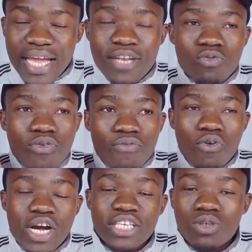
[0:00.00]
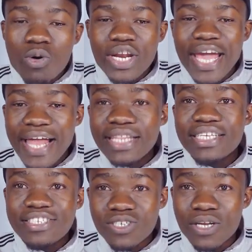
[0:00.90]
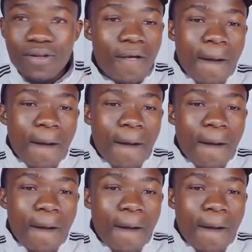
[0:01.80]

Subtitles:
and we focus on healthy trend.